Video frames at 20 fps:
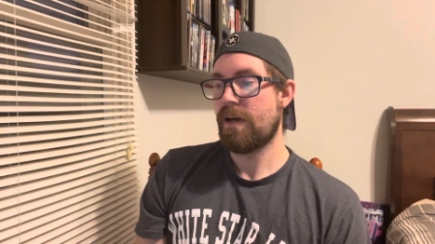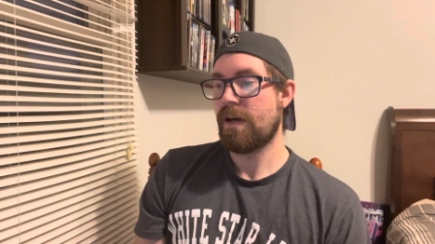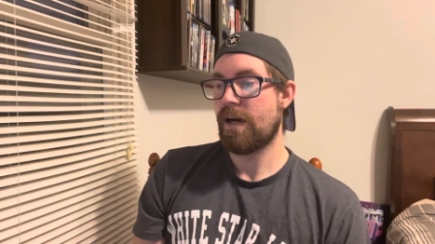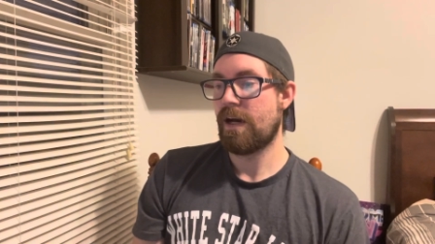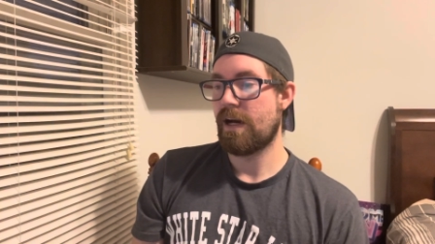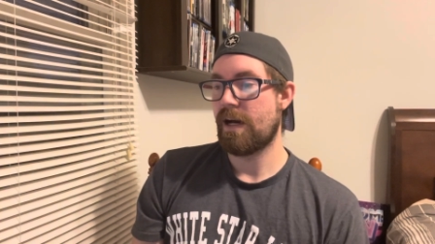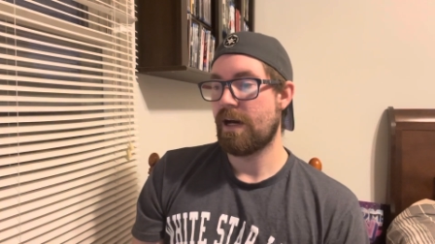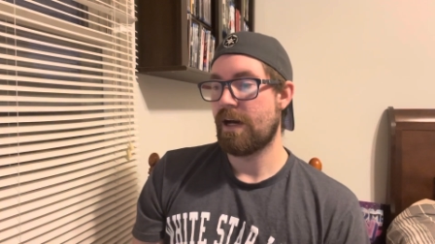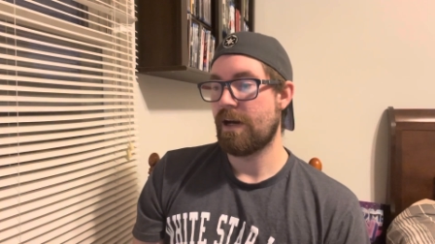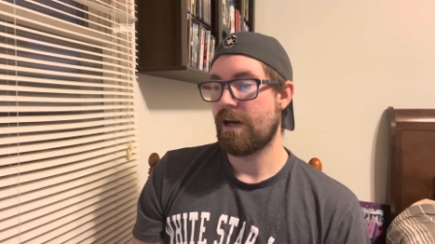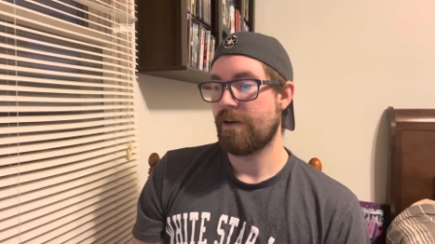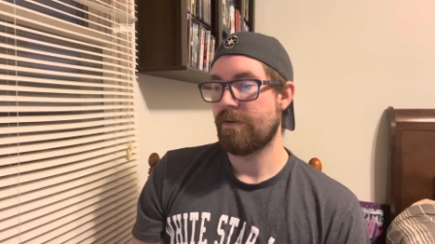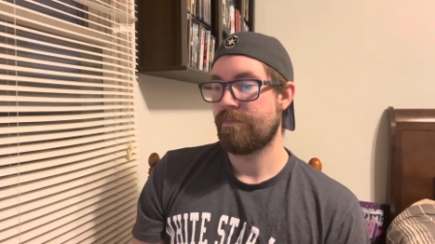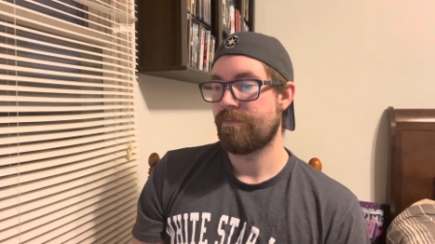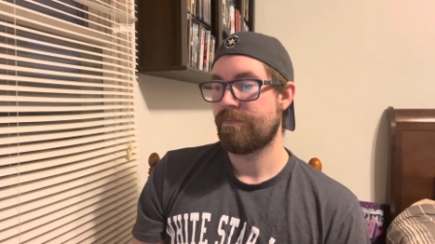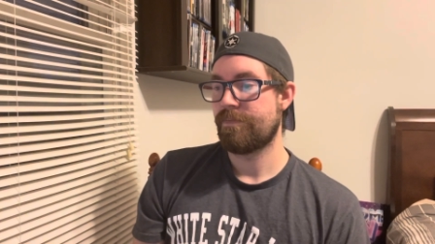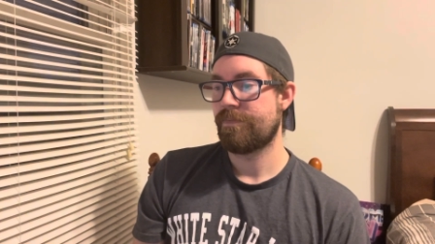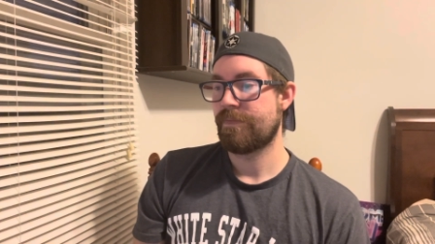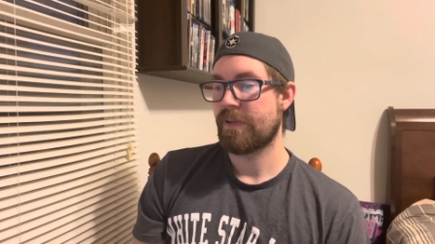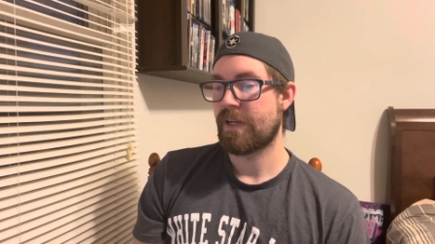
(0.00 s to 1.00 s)
got
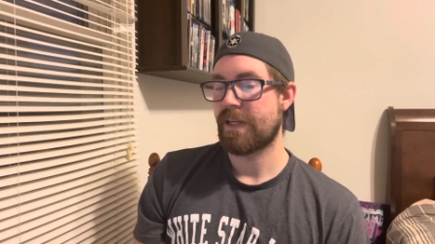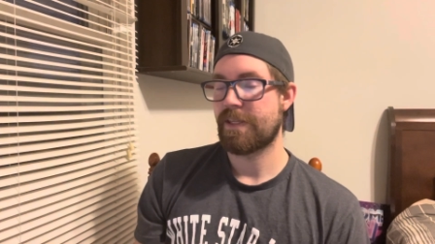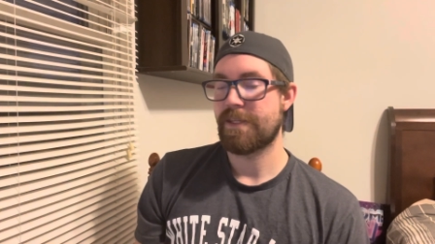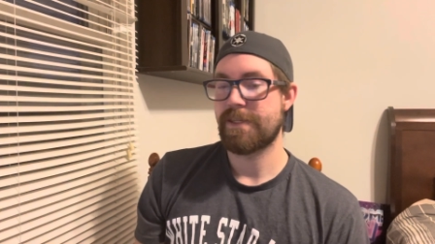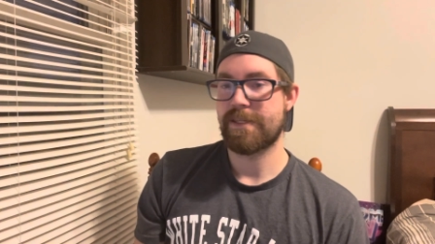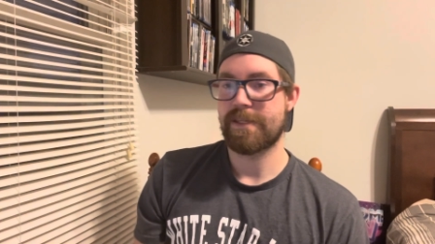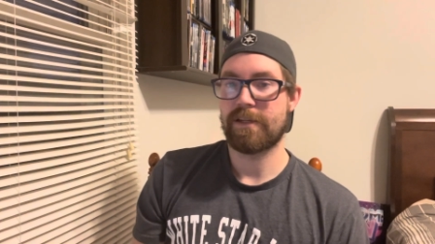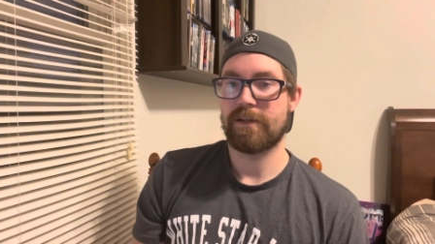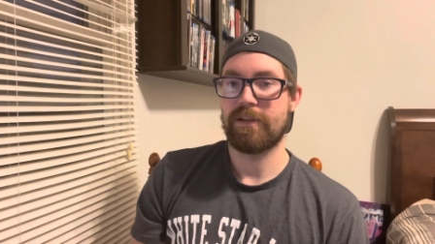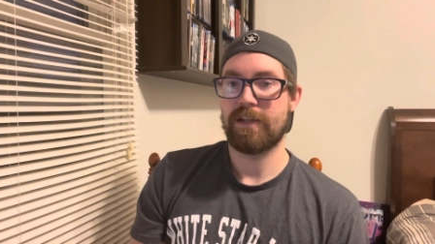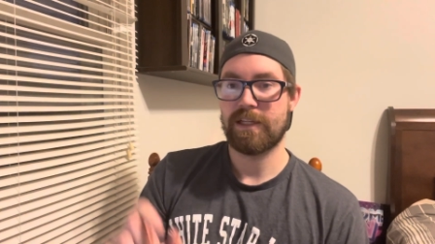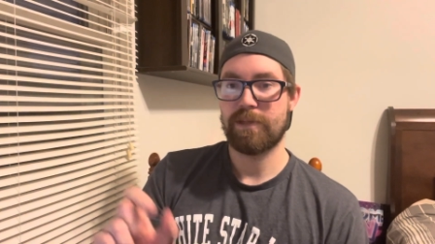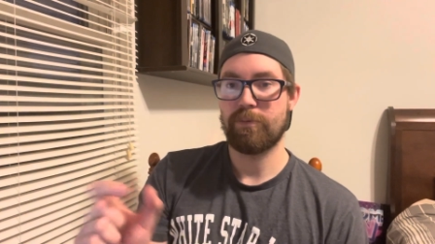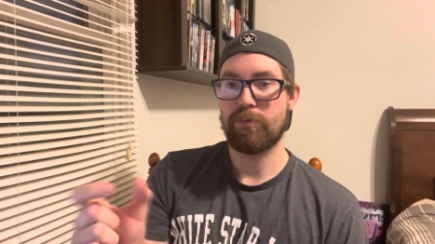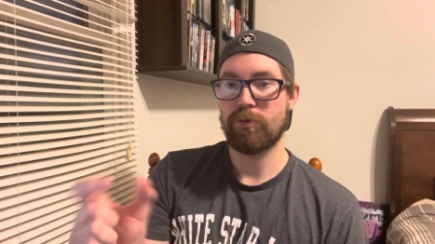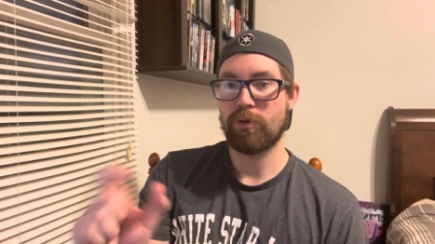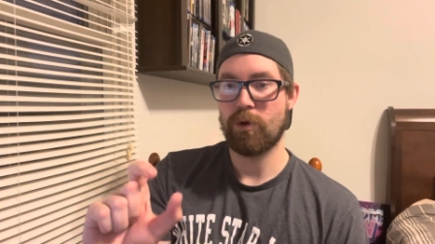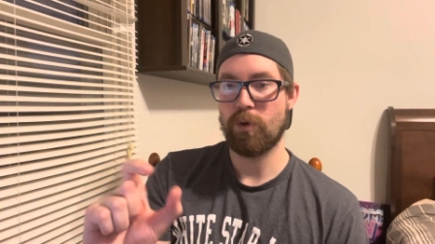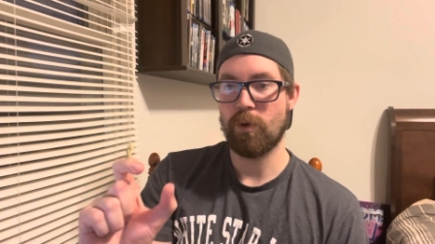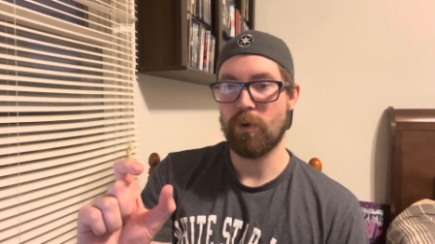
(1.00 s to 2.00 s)
this
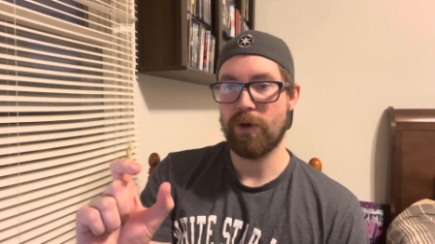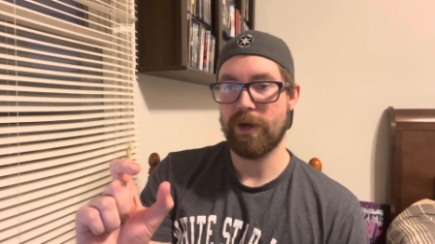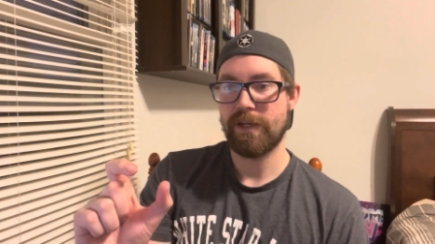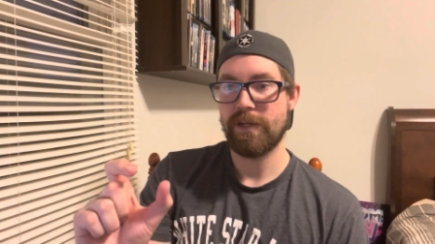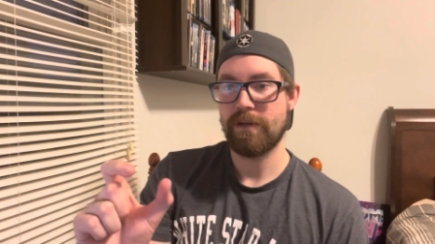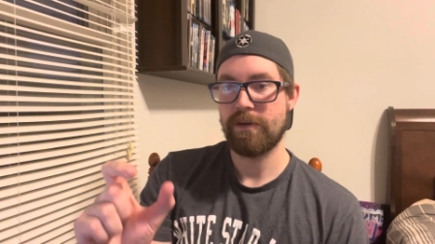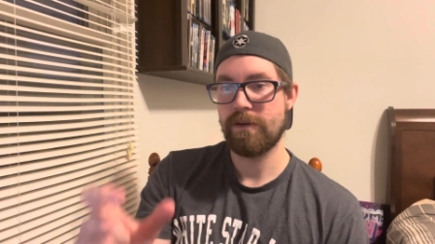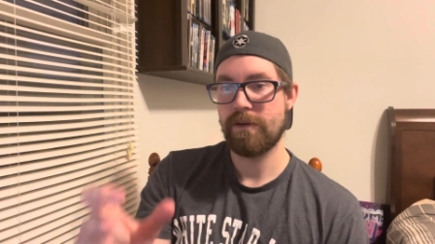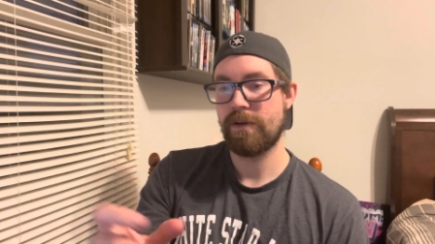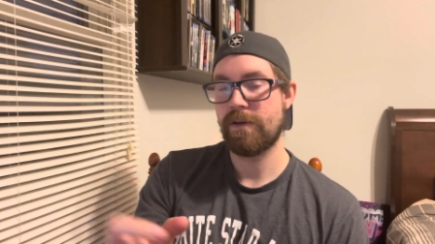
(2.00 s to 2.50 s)
collectible coin